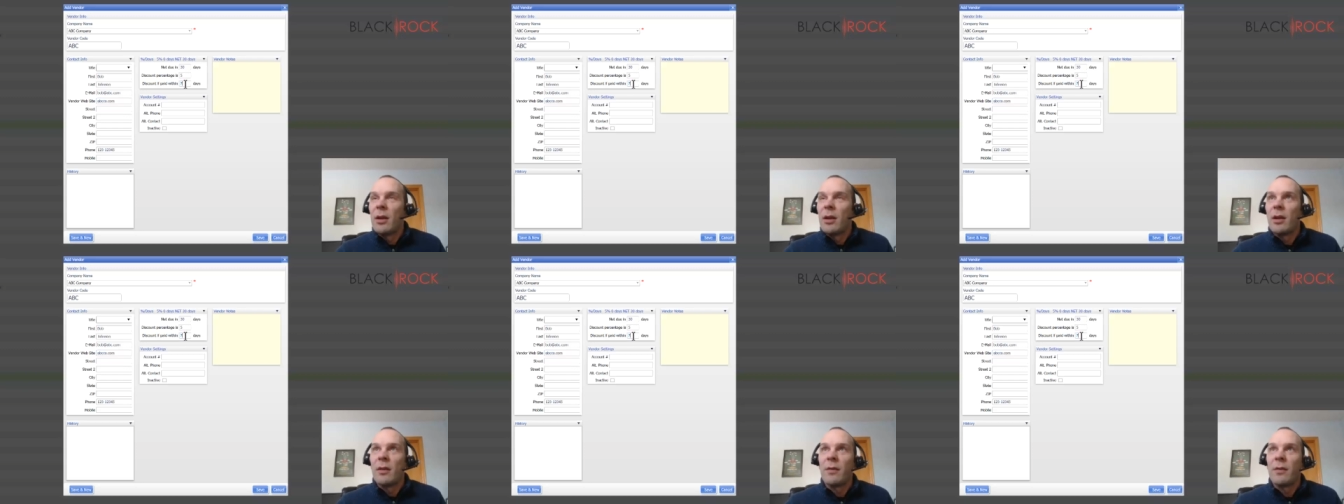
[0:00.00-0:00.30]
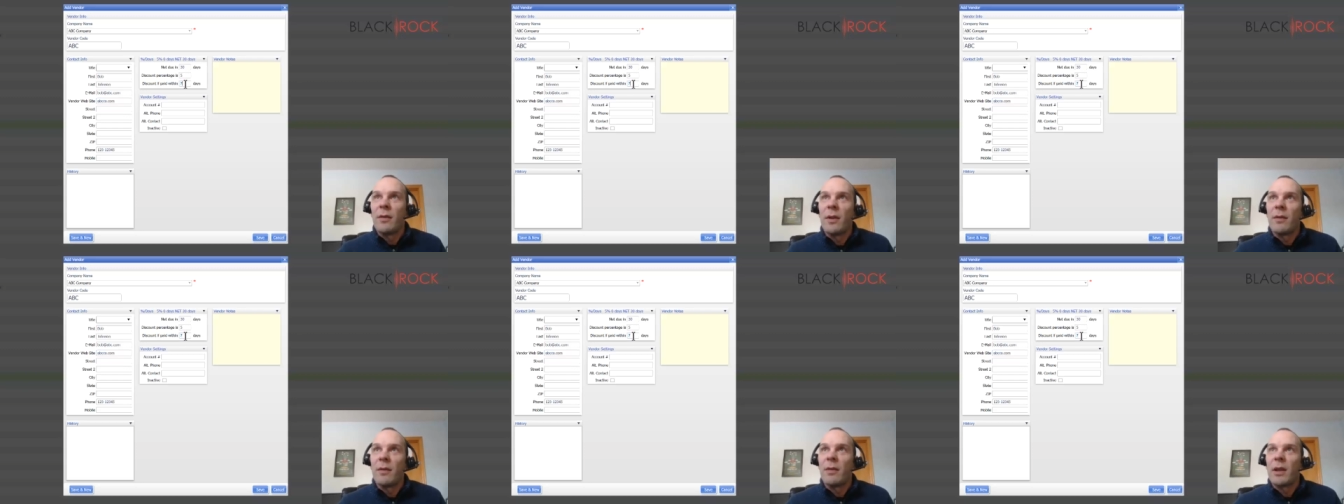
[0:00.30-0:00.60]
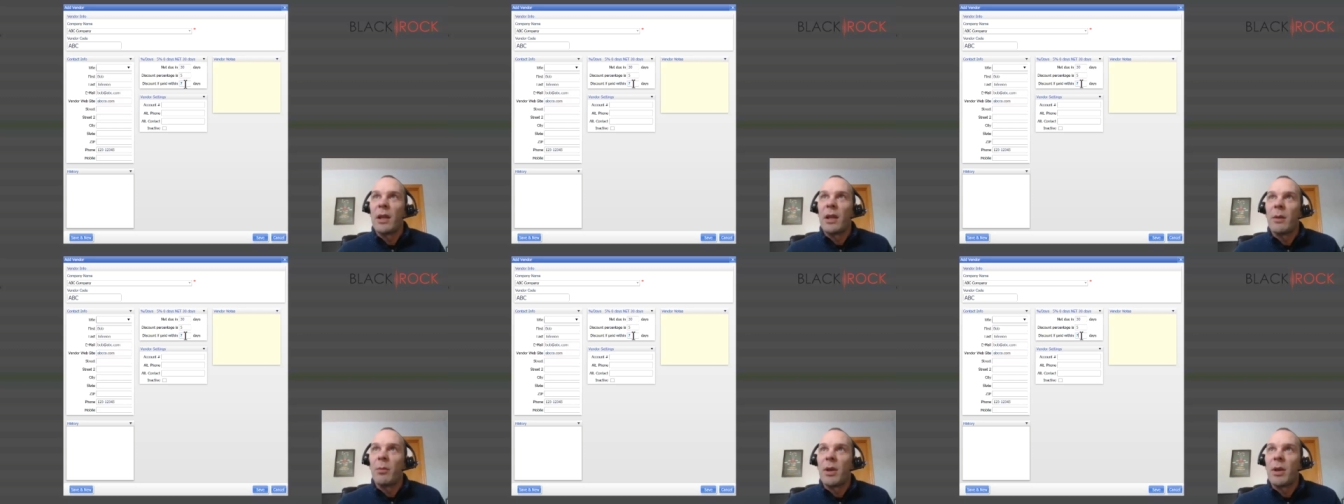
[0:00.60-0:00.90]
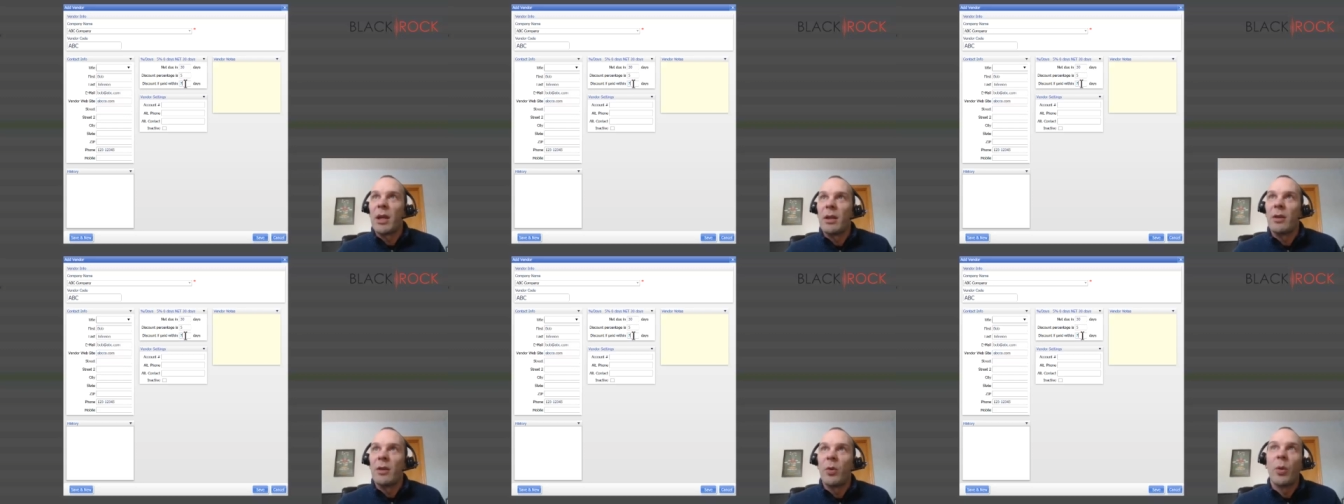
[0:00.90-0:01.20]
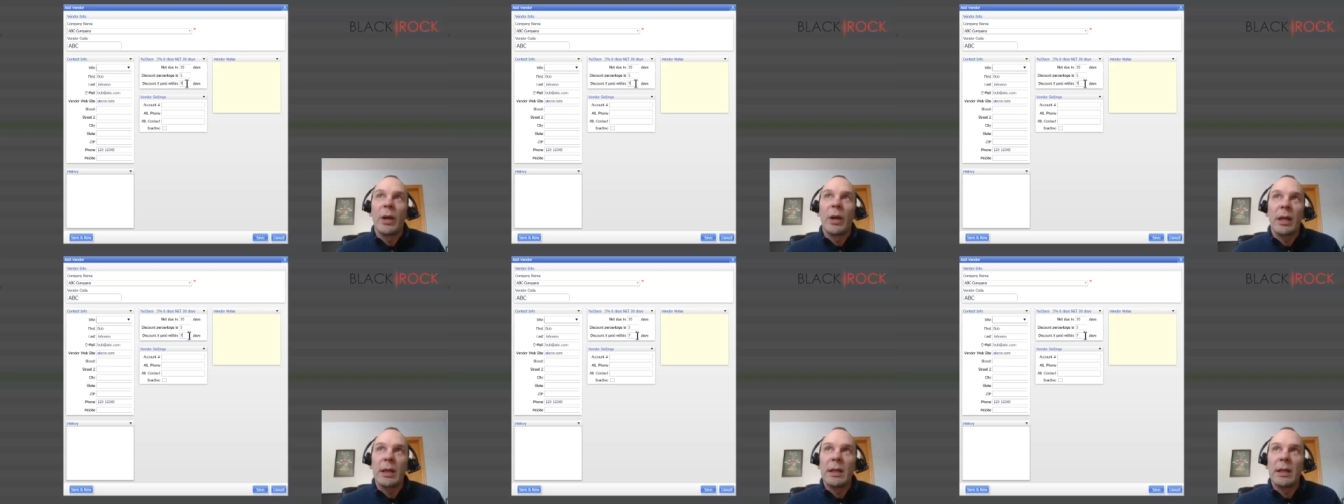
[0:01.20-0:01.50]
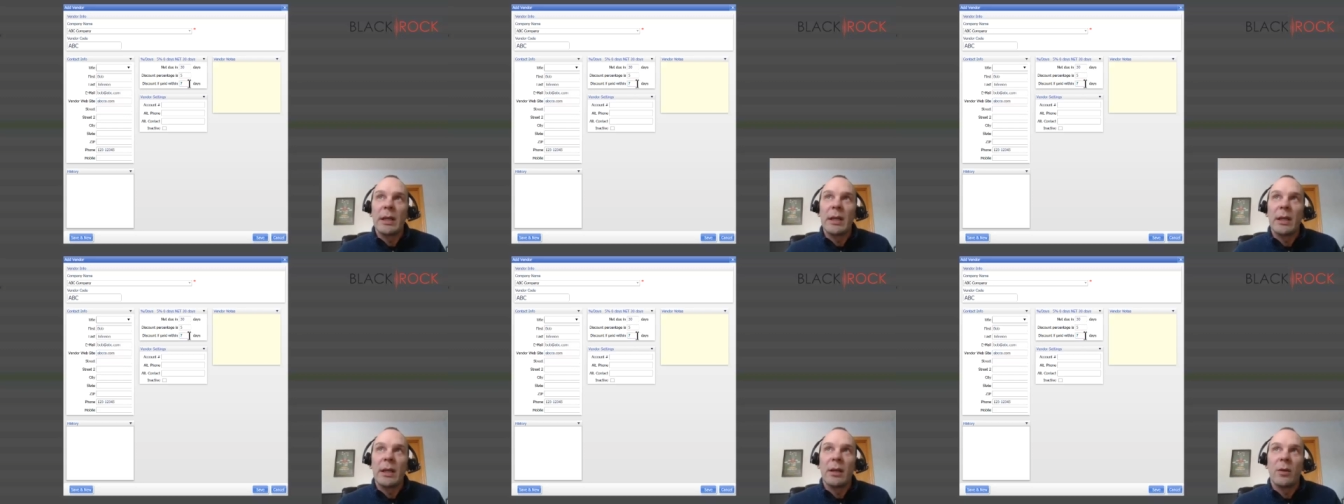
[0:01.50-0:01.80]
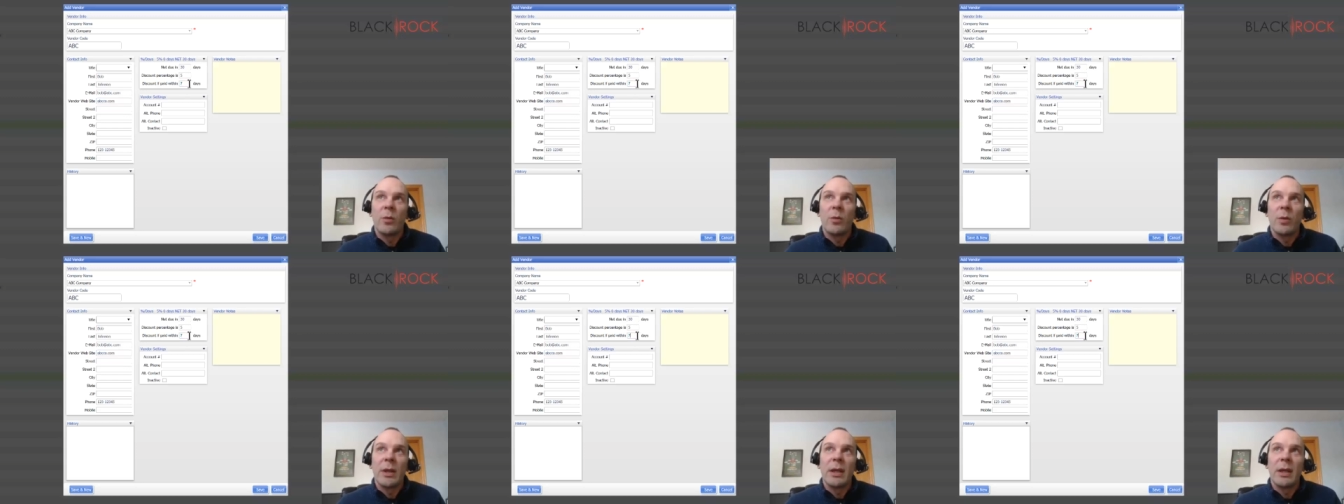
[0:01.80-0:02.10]
If, if they get paid quickly in
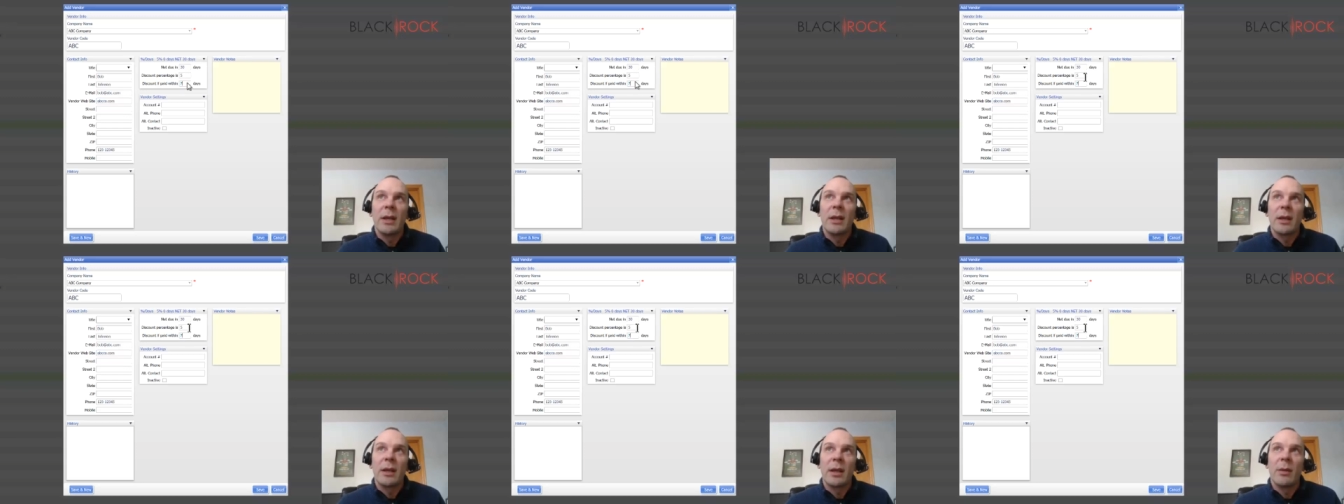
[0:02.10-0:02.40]
a week,